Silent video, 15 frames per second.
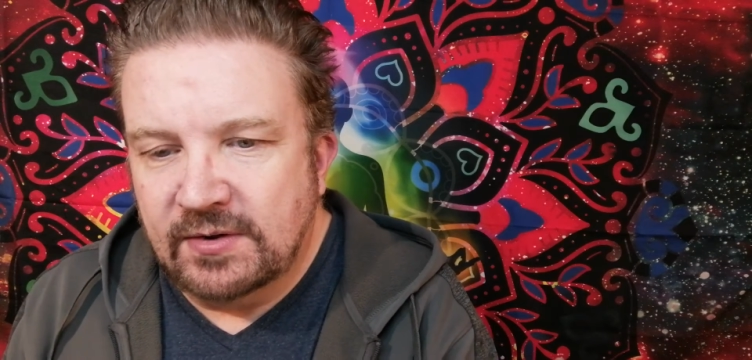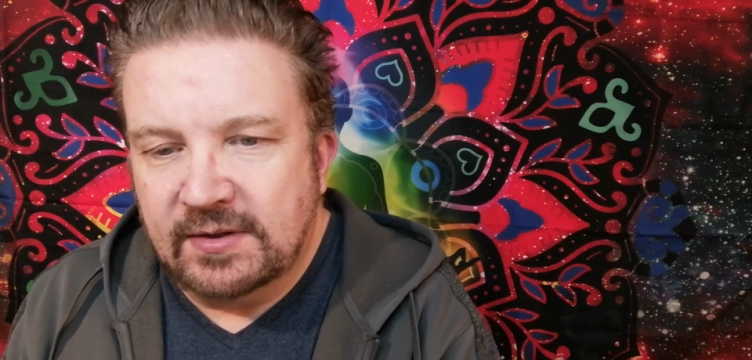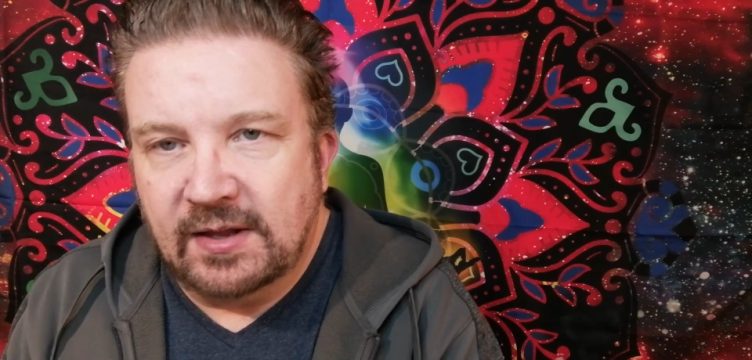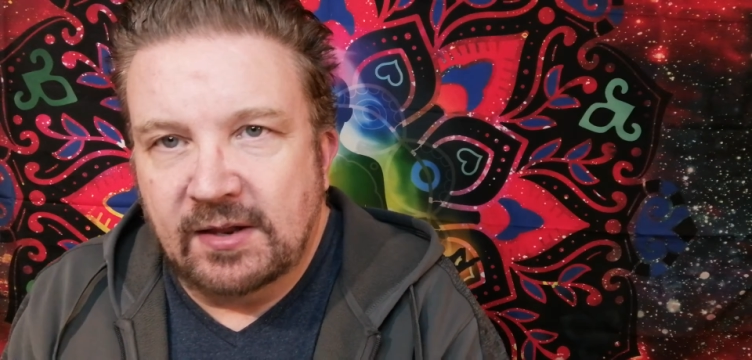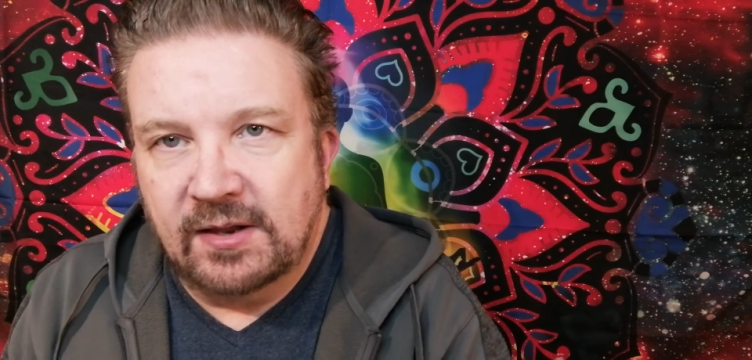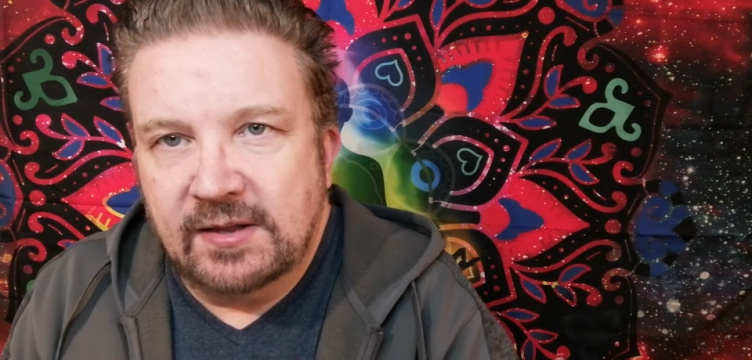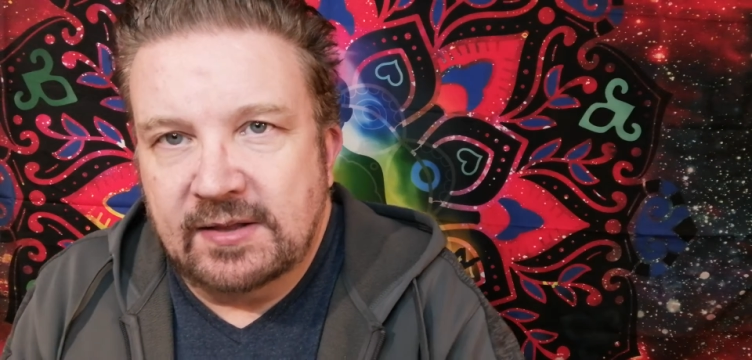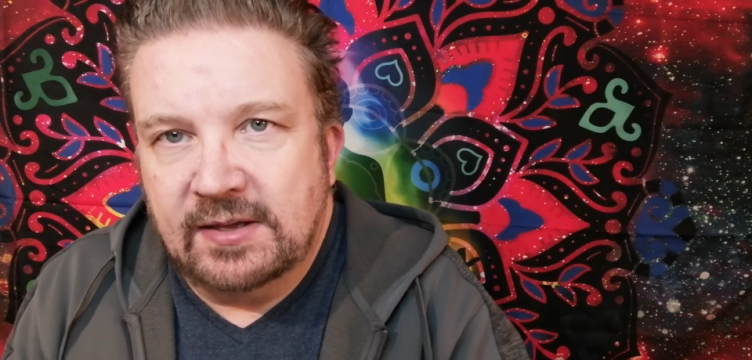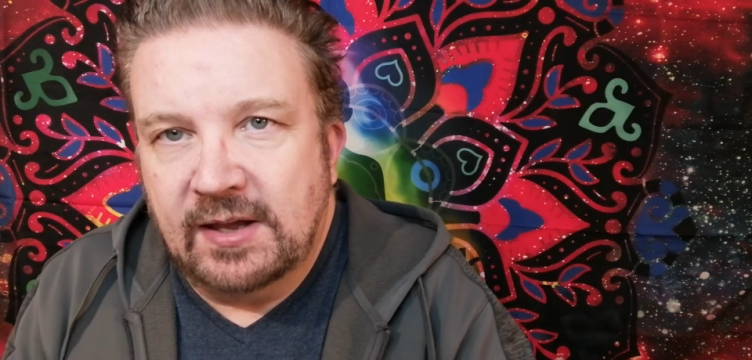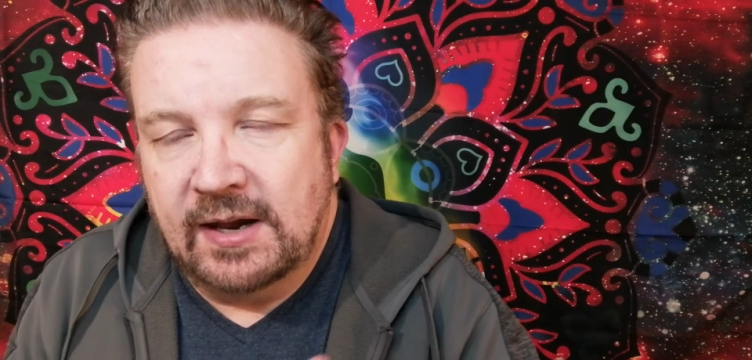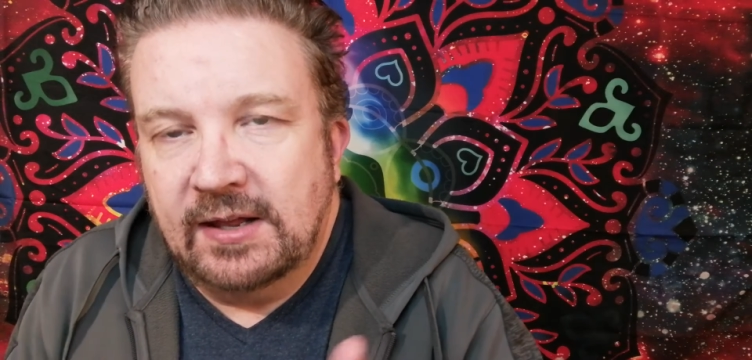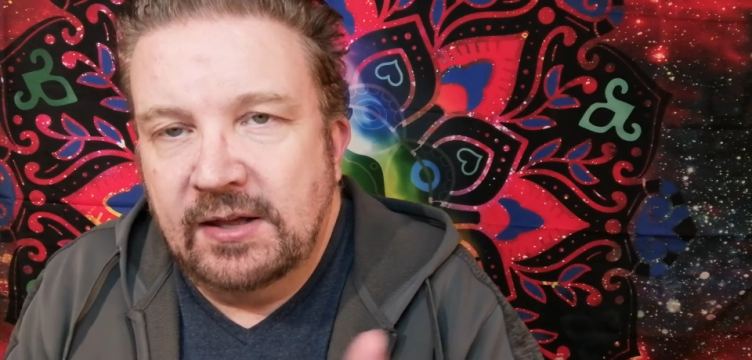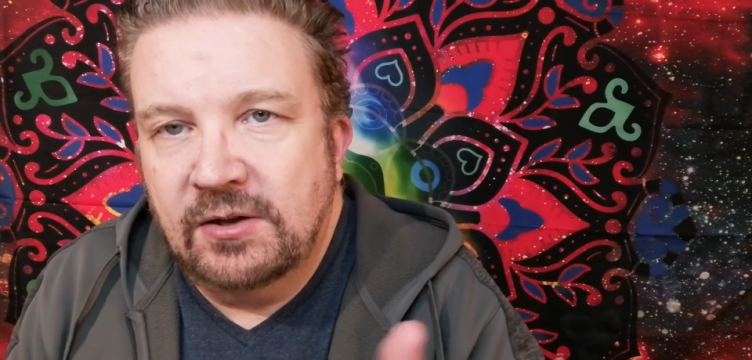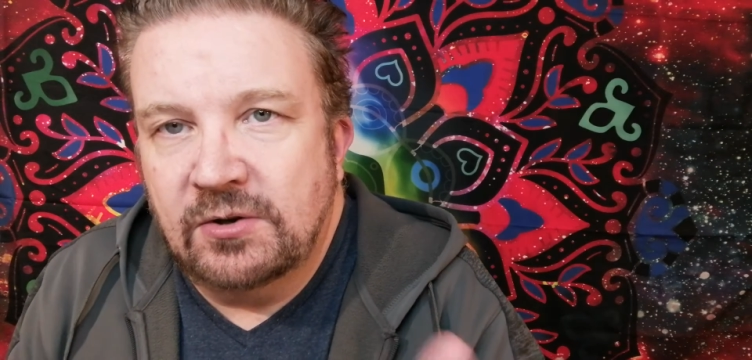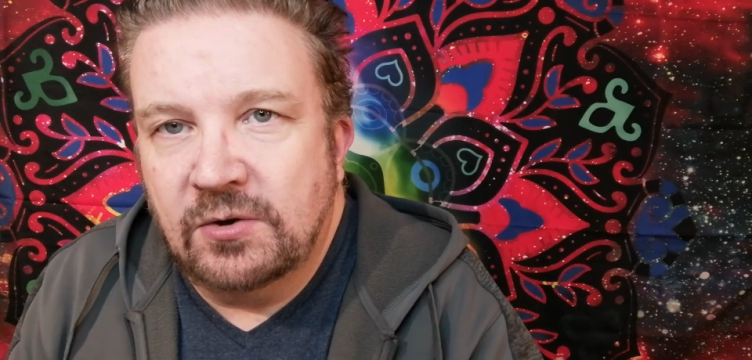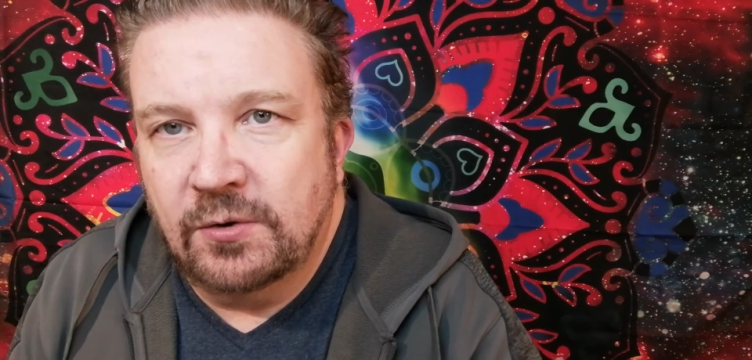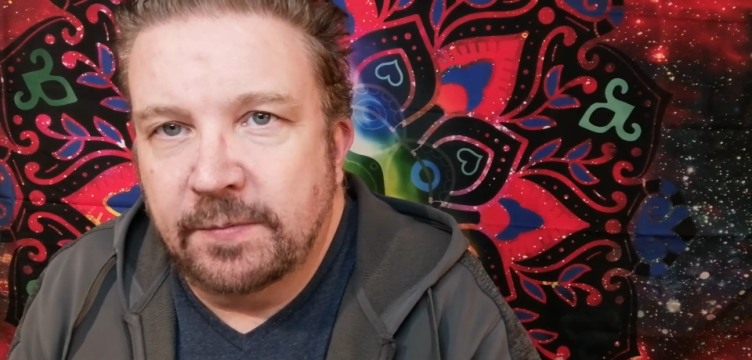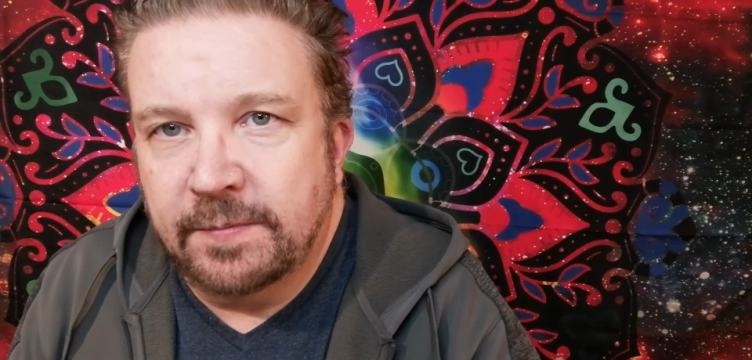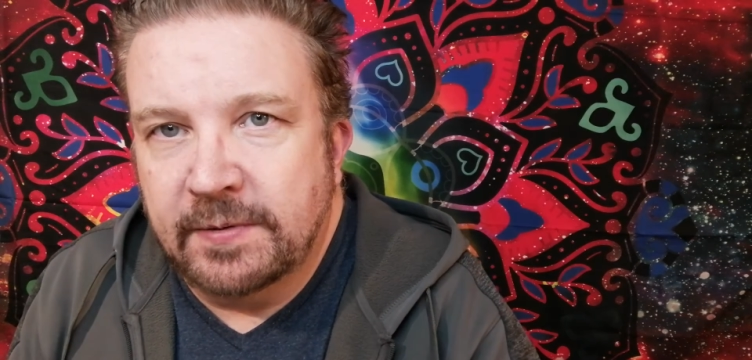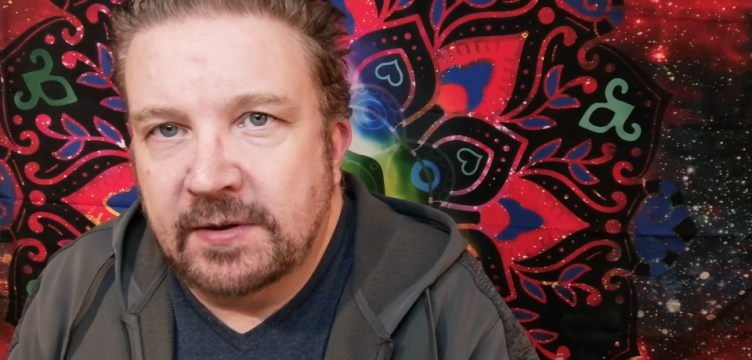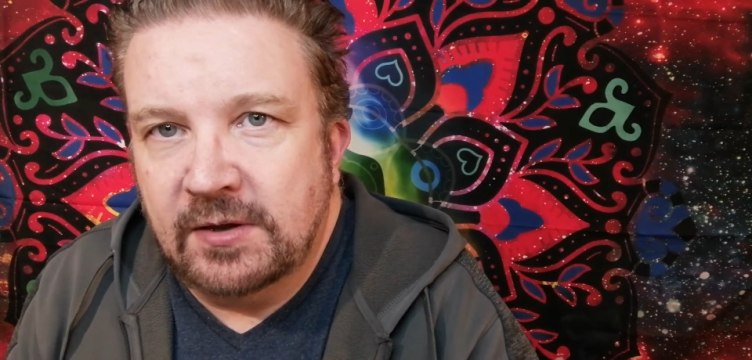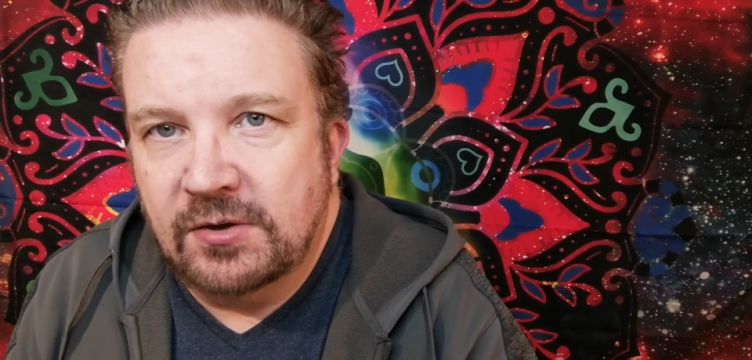is that it's getting you to a
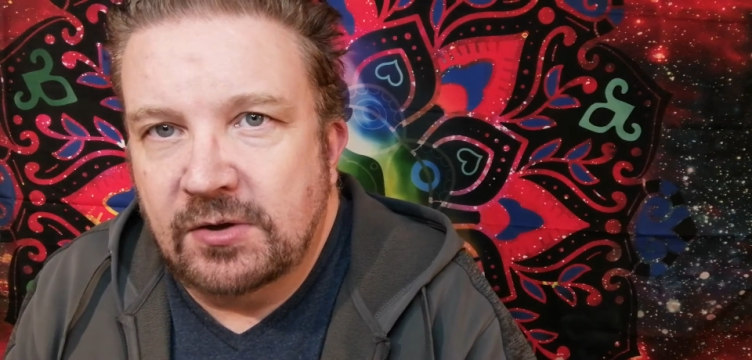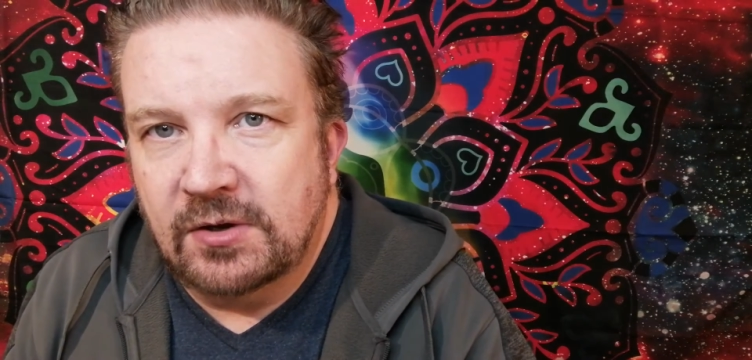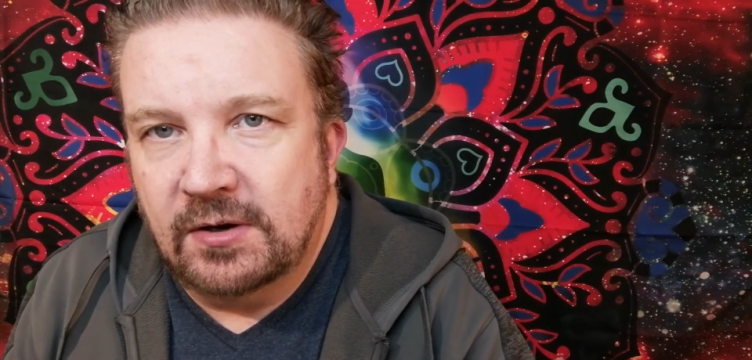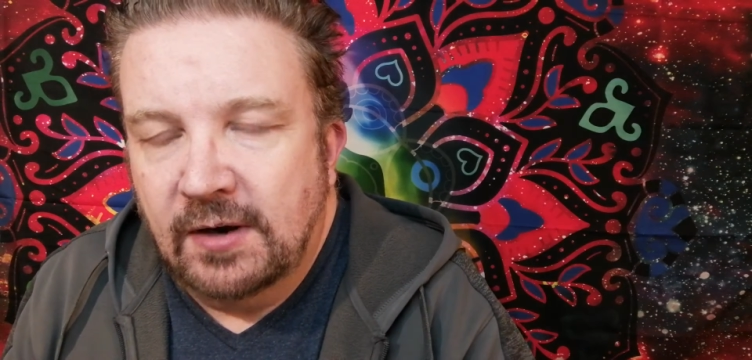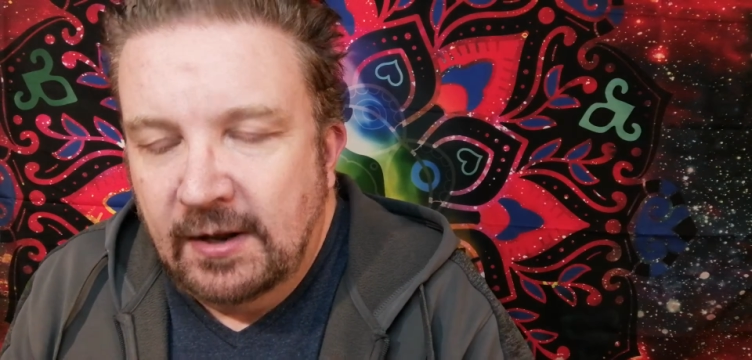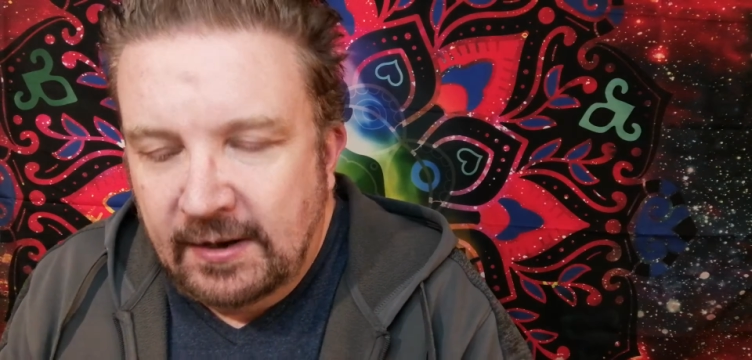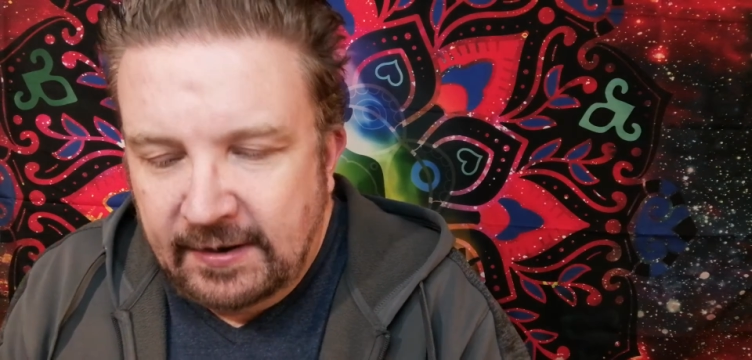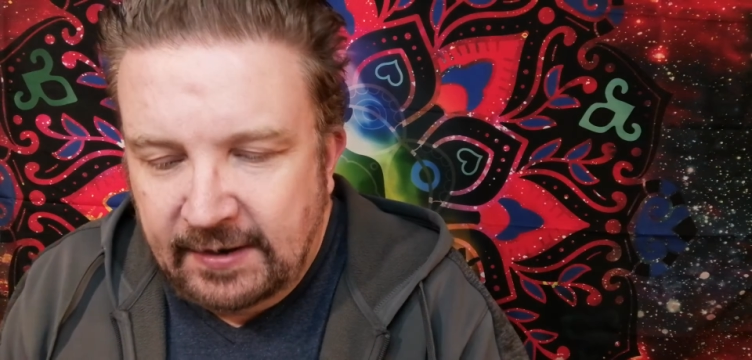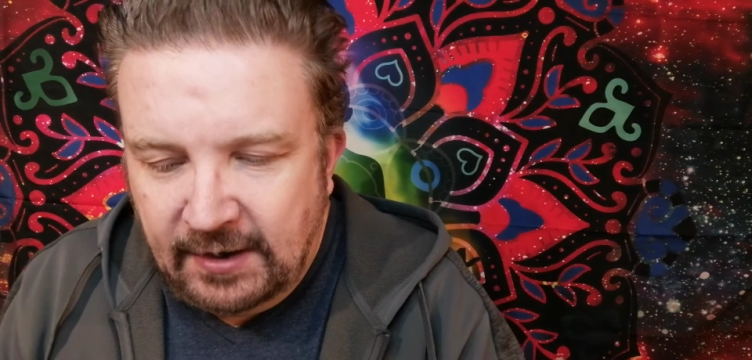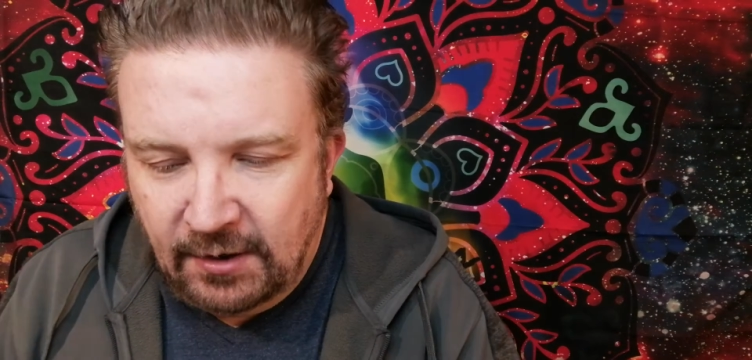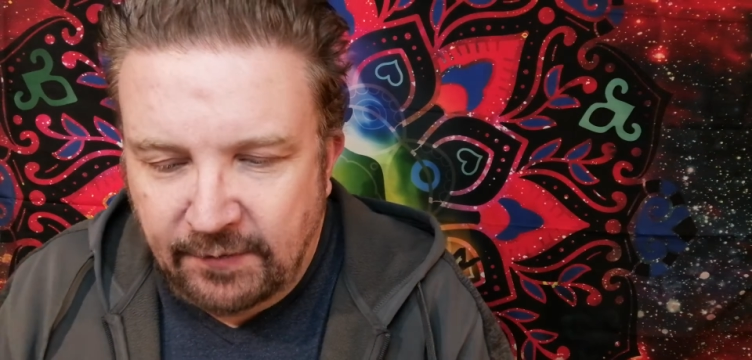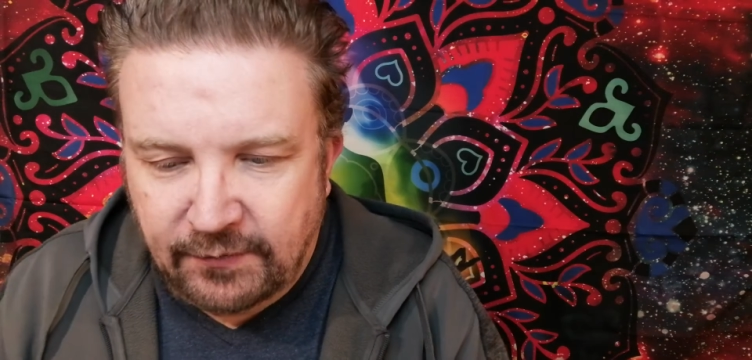position now,